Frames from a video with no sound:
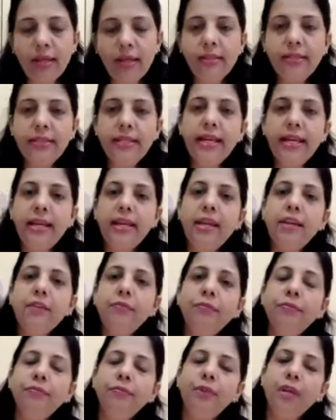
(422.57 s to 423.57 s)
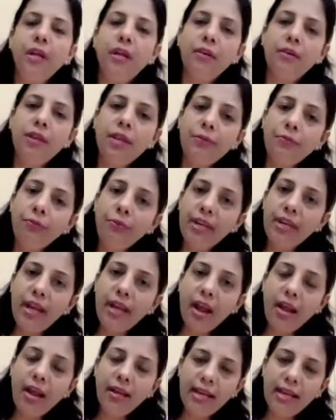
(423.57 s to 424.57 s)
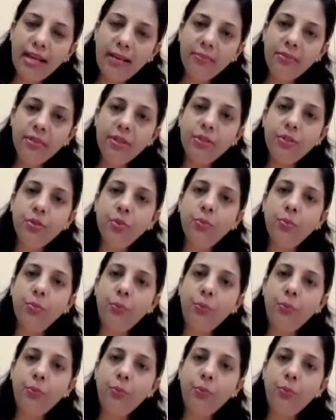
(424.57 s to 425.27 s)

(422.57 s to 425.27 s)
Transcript: See, if we are able to